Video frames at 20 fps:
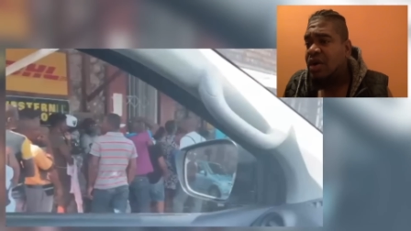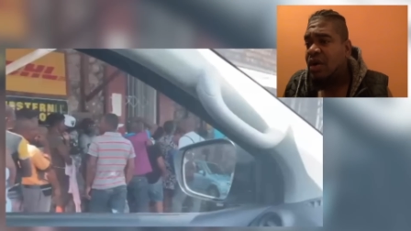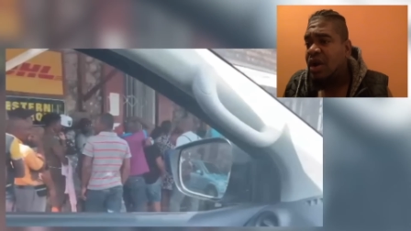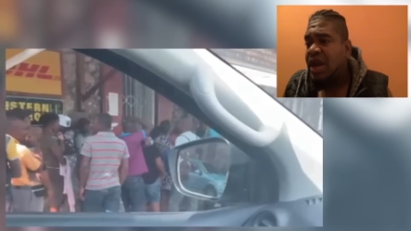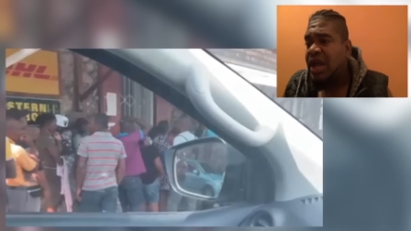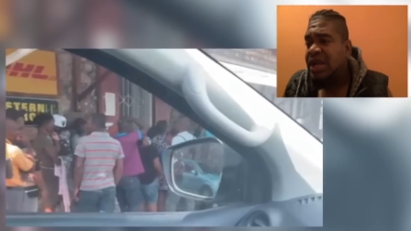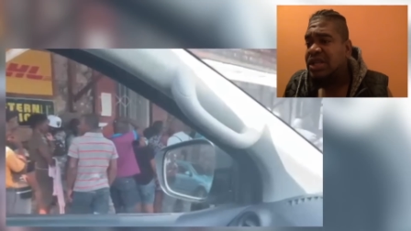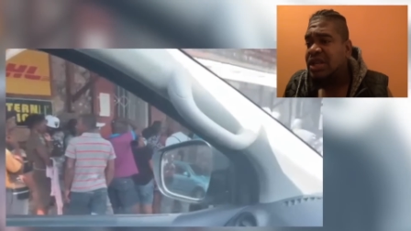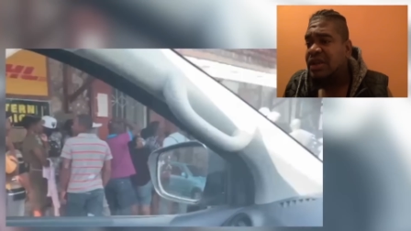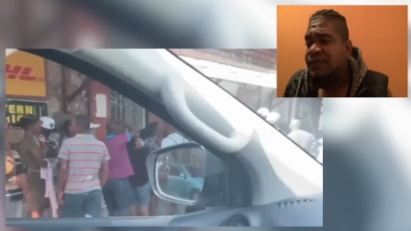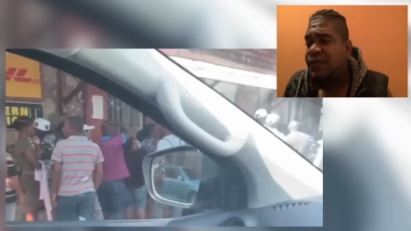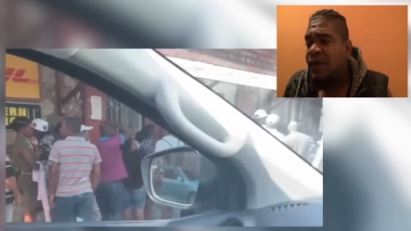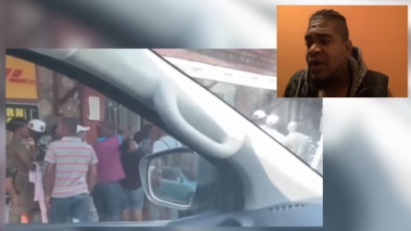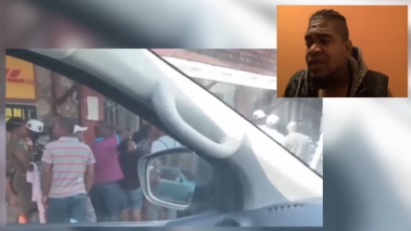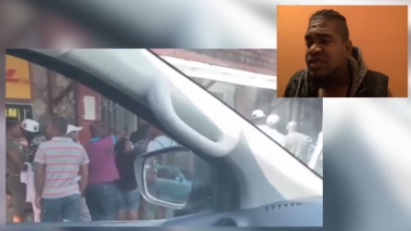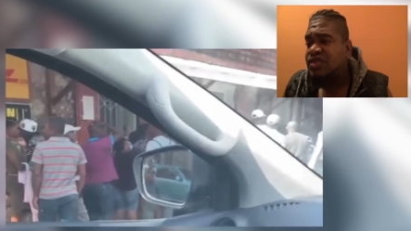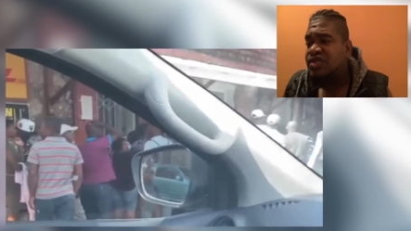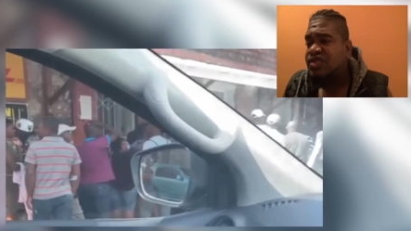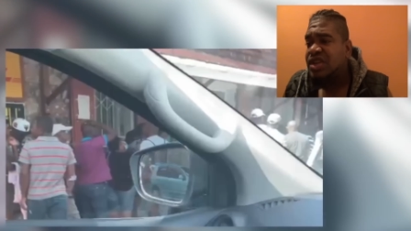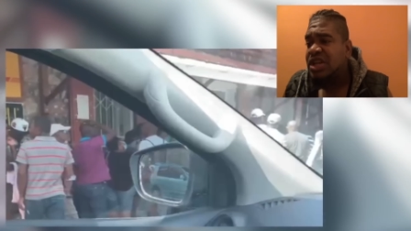collect the
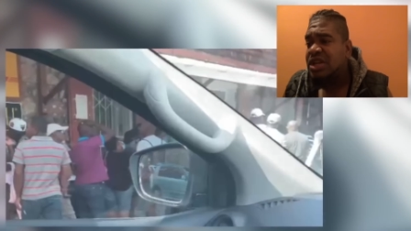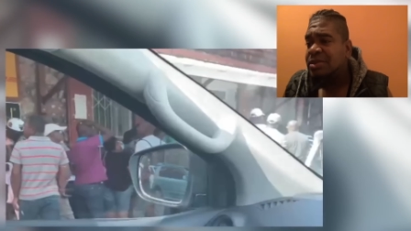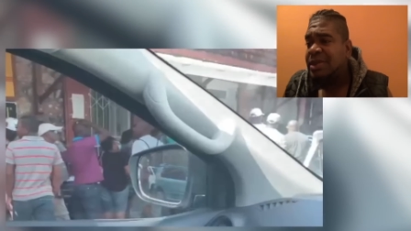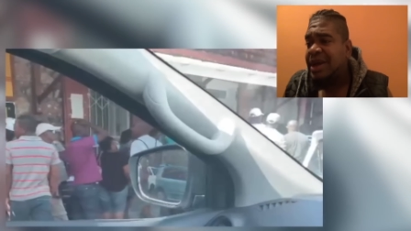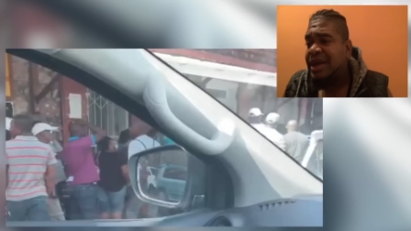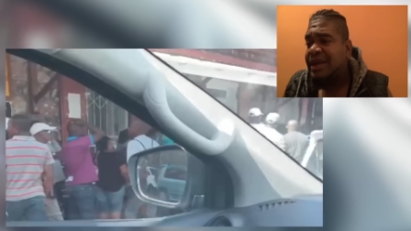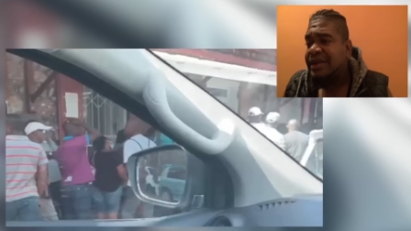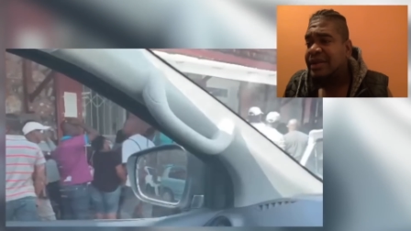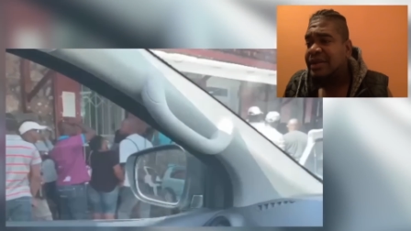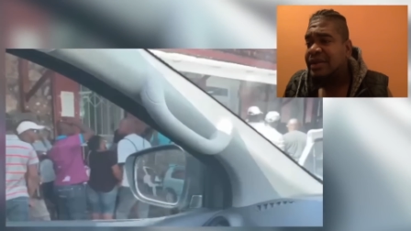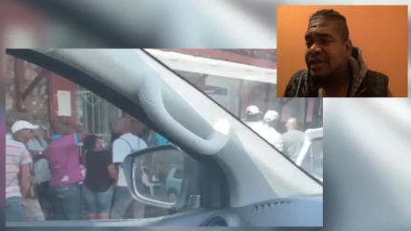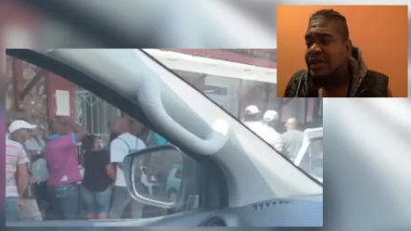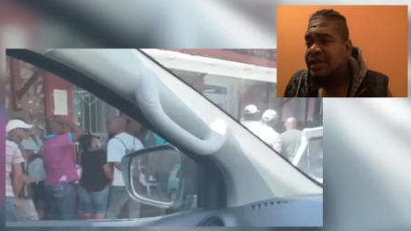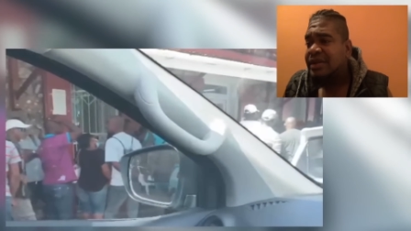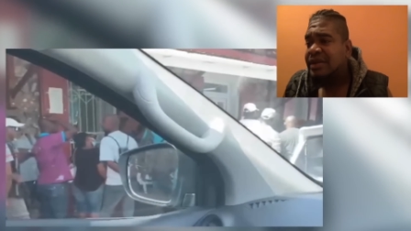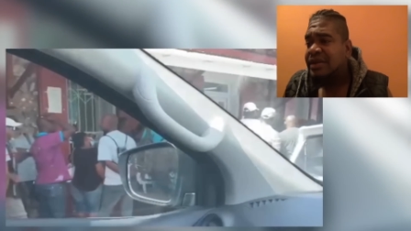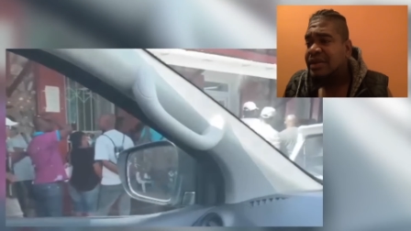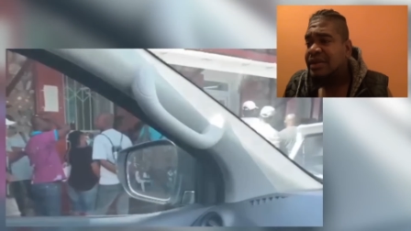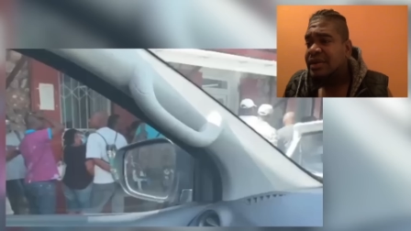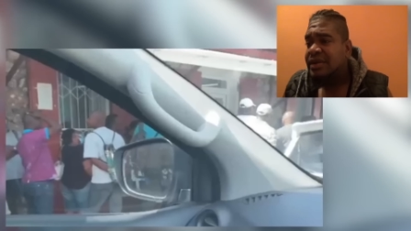funds still, man.
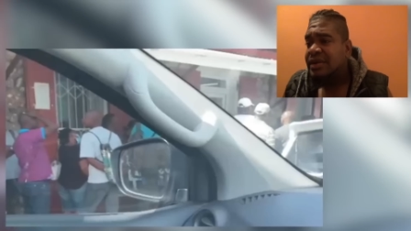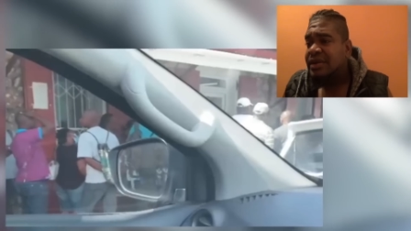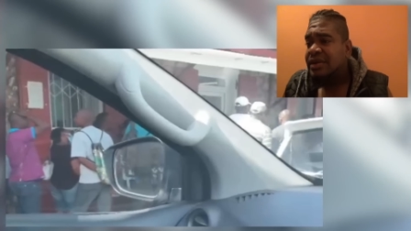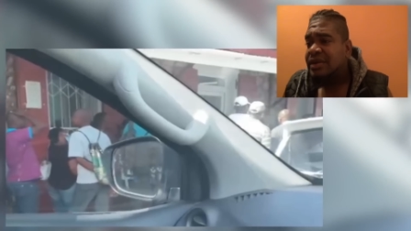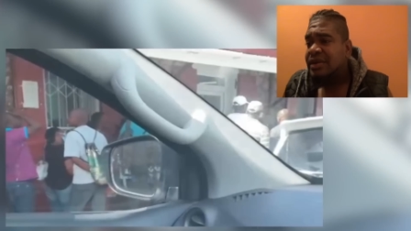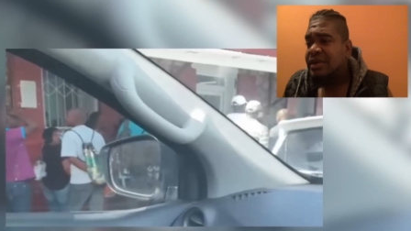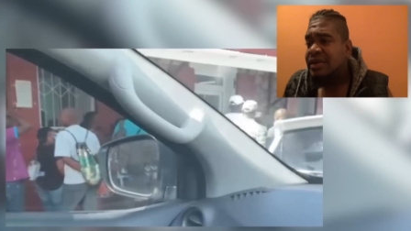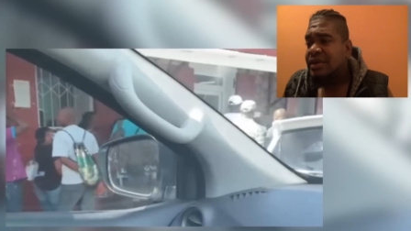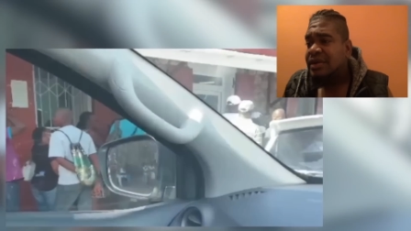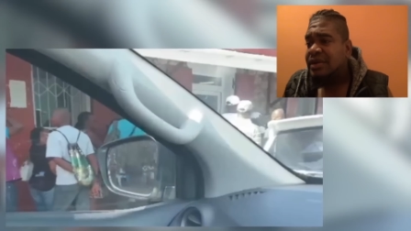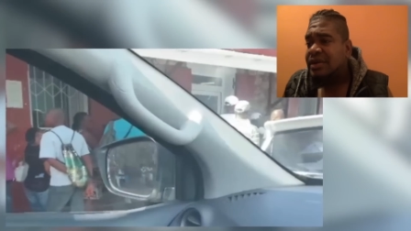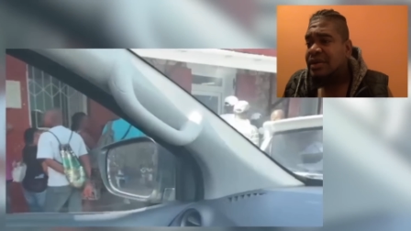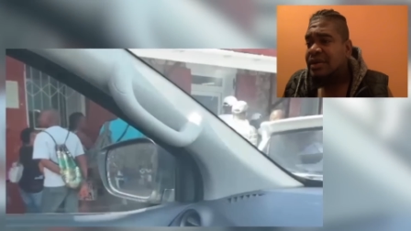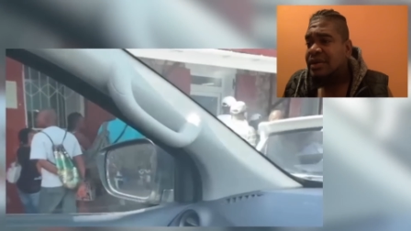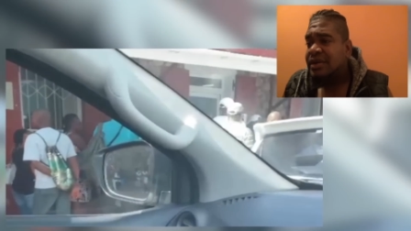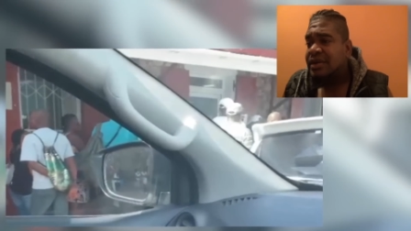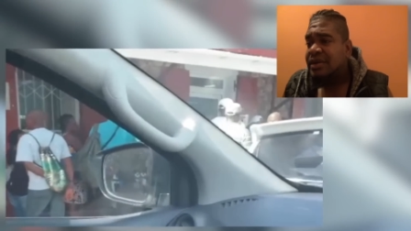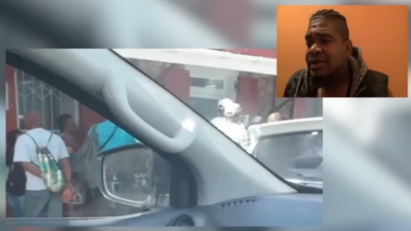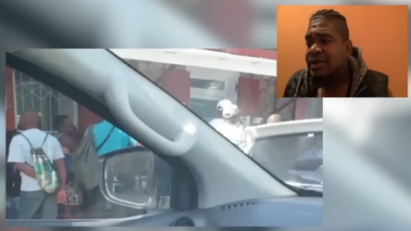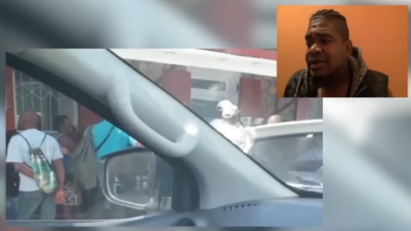Jesus
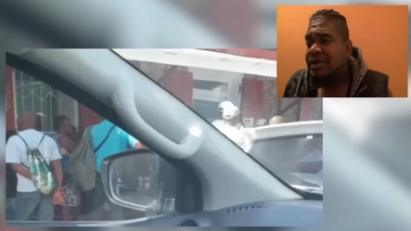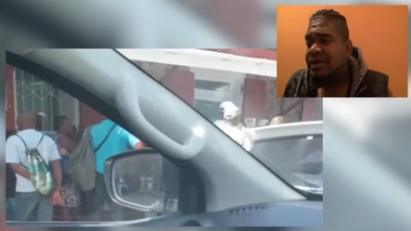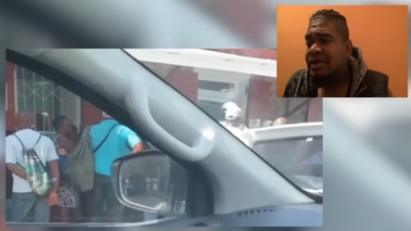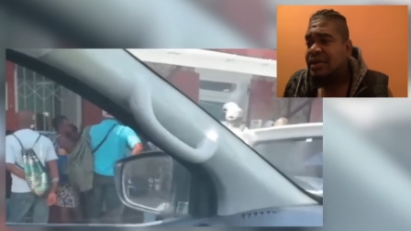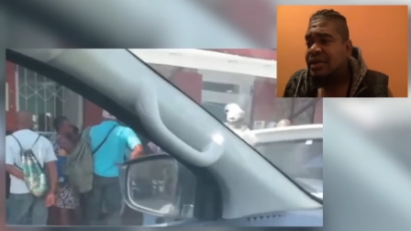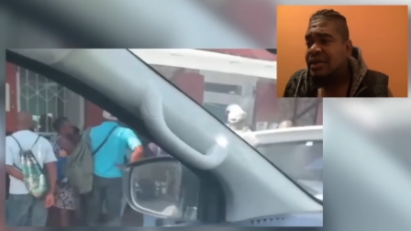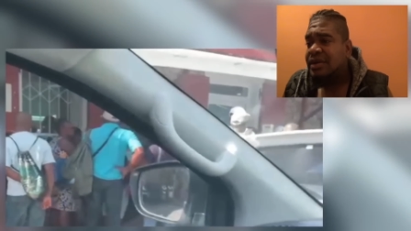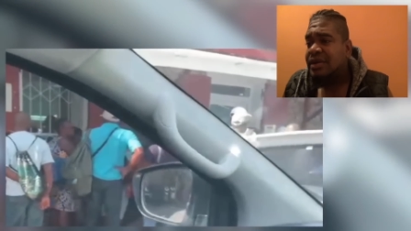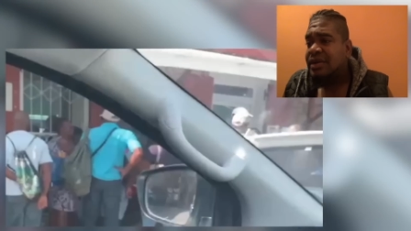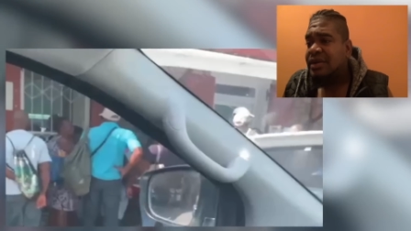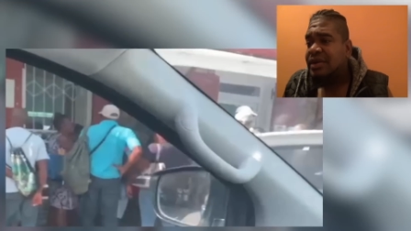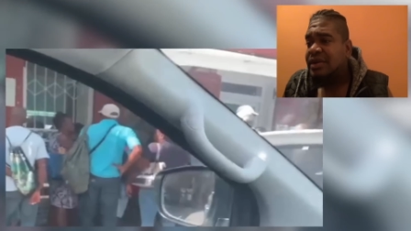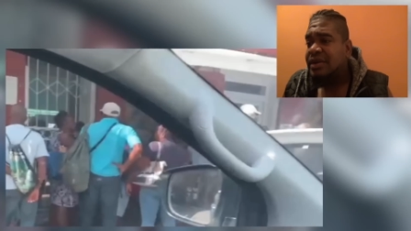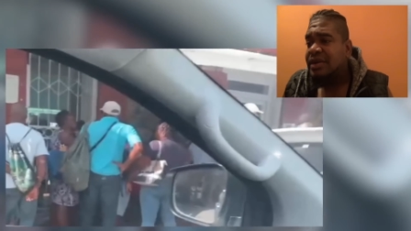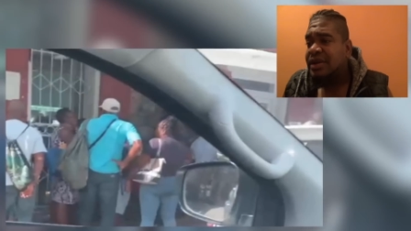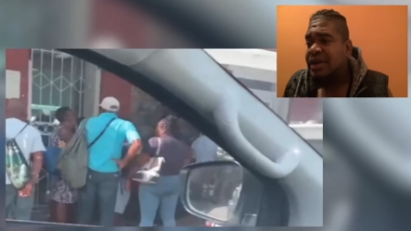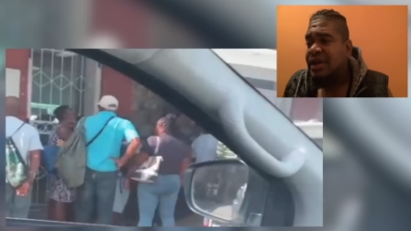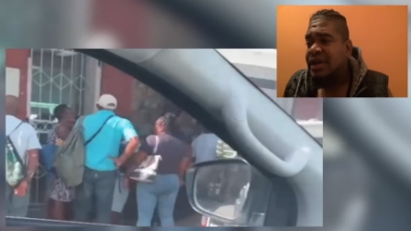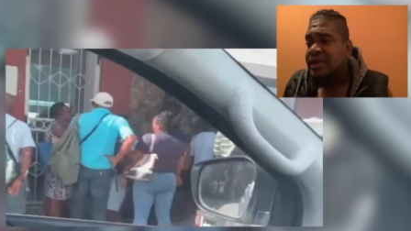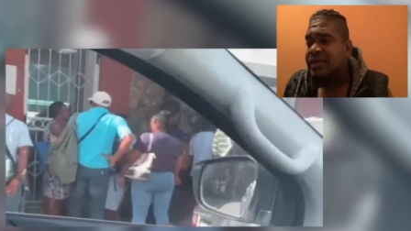Christ.
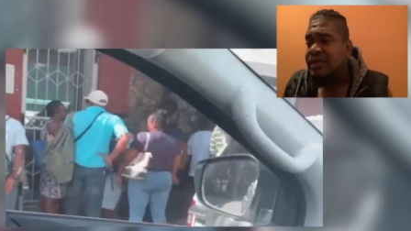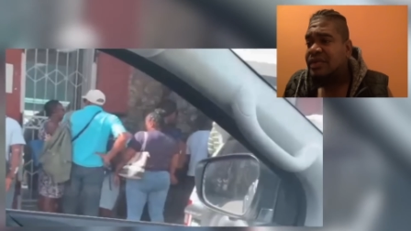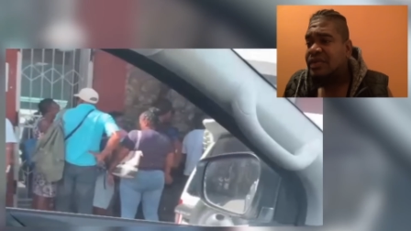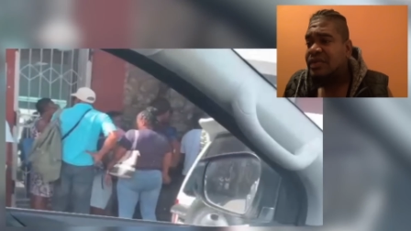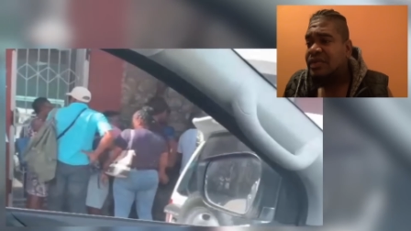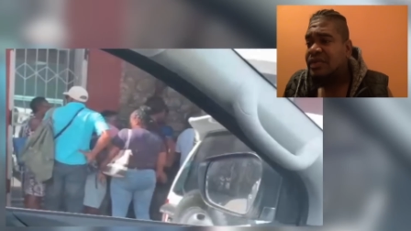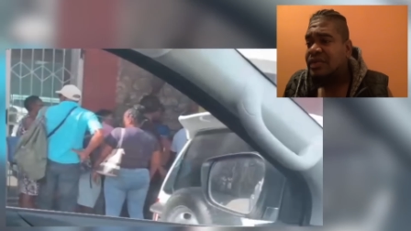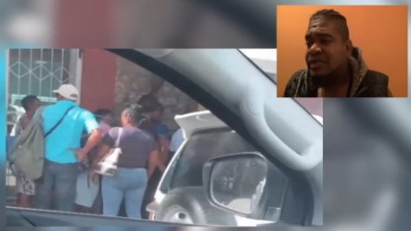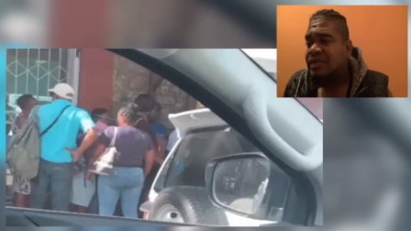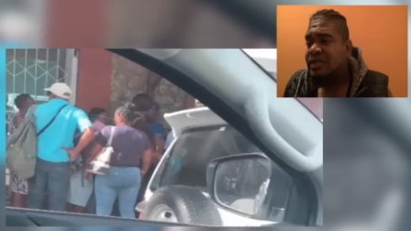Yes.